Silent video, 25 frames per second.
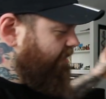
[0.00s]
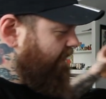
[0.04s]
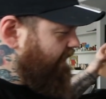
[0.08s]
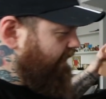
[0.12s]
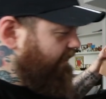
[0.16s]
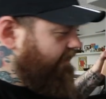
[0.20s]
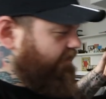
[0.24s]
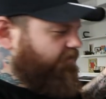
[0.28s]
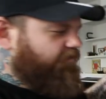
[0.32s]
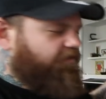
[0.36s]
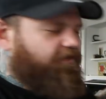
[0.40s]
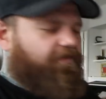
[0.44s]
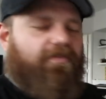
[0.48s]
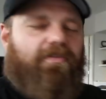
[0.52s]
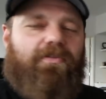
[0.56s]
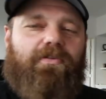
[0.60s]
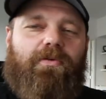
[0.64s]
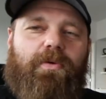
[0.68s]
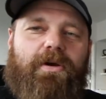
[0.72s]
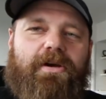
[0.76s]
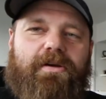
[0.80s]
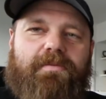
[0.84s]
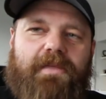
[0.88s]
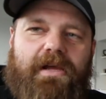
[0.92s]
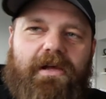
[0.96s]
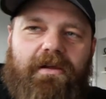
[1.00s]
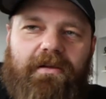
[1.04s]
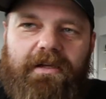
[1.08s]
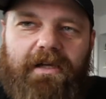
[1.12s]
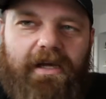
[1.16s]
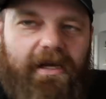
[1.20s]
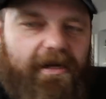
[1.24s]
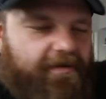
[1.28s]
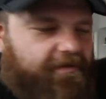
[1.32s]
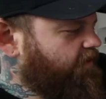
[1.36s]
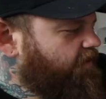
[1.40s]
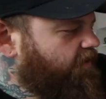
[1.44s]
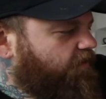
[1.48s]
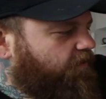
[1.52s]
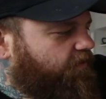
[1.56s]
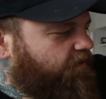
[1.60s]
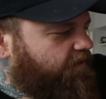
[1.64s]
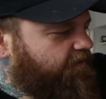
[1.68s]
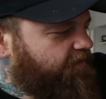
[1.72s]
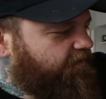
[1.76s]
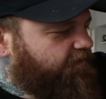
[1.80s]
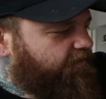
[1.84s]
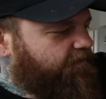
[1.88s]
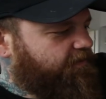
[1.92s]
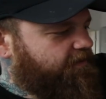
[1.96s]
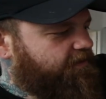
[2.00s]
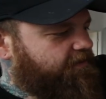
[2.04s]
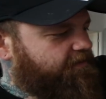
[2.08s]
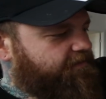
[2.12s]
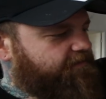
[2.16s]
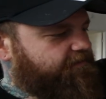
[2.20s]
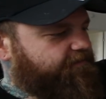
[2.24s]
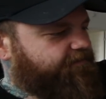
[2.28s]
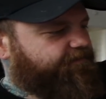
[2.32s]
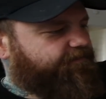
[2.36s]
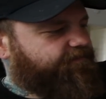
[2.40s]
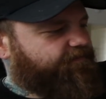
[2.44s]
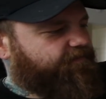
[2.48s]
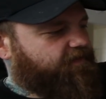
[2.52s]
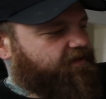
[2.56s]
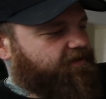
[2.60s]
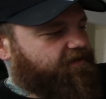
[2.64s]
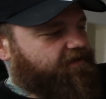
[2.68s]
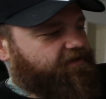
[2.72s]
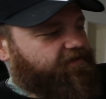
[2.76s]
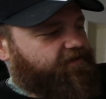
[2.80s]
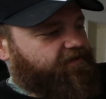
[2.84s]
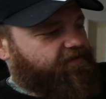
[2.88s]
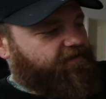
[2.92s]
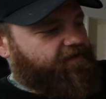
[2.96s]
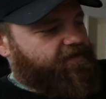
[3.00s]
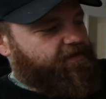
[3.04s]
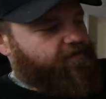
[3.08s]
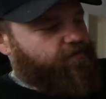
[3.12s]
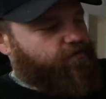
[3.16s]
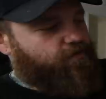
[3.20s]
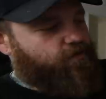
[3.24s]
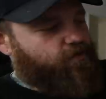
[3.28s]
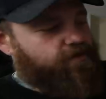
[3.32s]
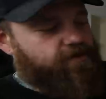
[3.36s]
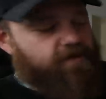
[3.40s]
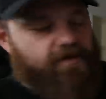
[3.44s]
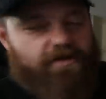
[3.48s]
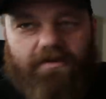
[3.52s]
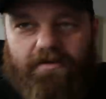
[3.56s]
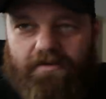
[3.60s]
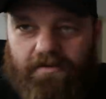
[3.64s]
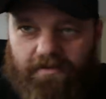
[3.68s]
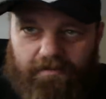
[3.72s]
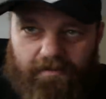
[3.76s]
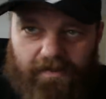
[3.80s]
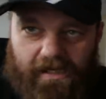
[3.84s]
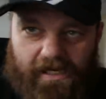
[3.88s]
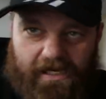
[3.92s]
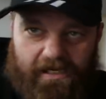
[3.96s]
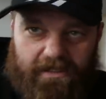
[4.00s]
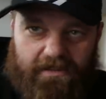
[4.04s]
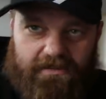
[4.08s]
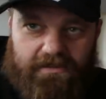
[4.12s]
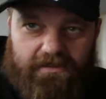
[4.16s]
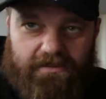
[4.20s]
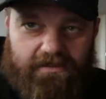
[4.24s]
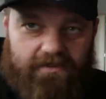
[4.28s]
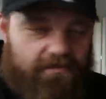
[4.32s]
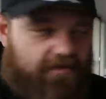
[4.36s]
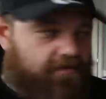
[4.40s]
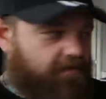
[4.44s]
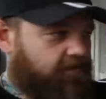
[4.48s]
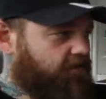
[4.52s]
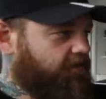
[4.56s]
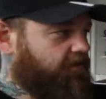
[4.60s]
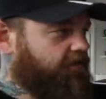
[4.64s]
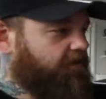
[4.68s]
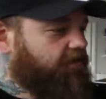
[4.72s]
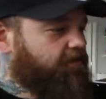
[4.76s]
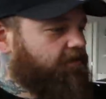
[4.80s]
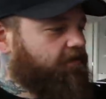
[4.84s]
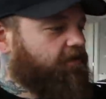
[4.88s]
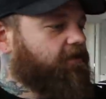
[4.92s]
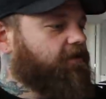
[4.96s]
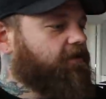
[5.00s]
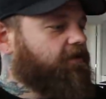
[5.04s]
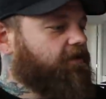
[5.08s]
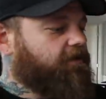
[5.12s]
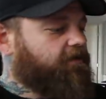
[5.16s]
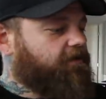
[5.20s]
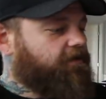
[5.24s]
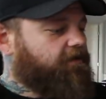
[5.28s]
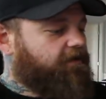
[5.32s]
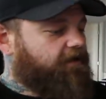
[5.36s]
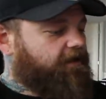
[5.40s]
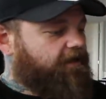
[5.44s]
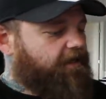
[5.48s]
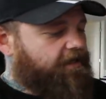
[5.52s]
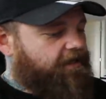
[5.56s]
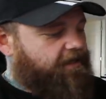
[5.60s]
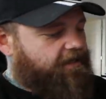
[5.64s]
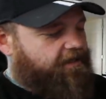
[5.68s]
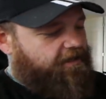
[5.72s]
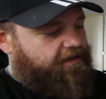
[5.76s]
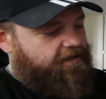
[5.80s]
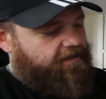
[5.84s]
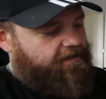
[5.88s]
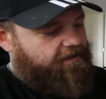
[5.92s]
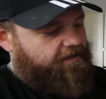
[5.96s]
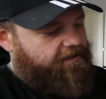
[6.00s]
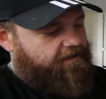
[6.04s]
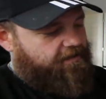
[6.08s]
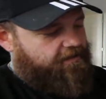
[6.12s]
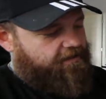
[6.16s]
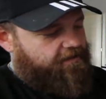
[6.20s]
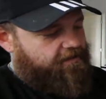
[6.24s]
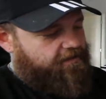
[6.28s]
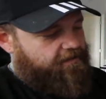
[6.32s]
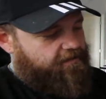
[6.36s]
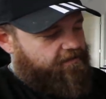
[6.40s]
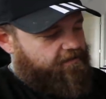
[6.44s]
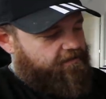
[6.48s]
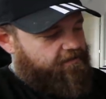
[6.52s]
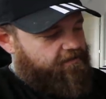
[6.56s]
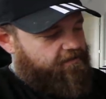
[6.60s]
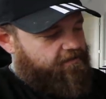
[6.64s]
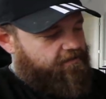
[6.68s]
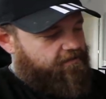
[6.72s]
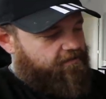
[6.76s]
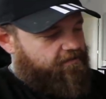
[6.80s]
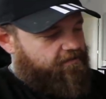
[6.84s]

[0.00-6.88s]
package, this is a weird mail day. So this one, this is a wooden box. And